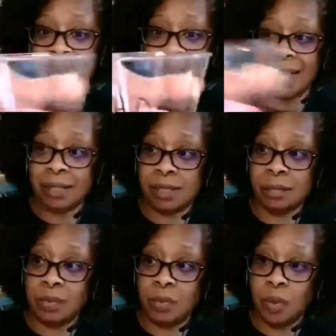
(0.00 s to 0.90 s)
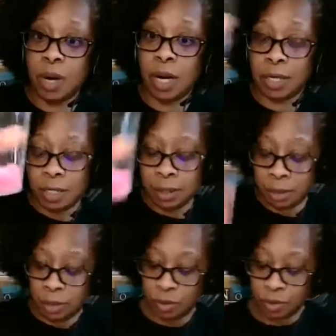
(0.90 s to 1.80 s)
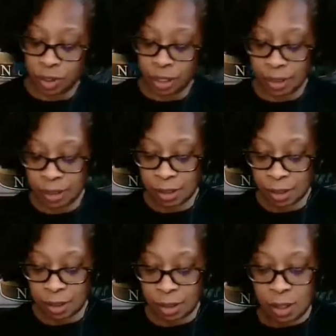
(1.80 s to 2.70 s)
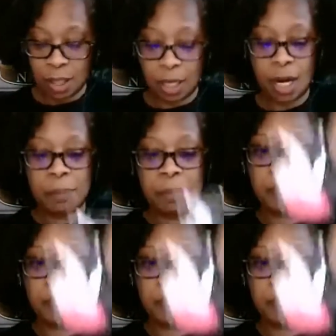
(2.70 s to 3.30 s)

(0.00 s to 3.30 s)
added some water to this cup,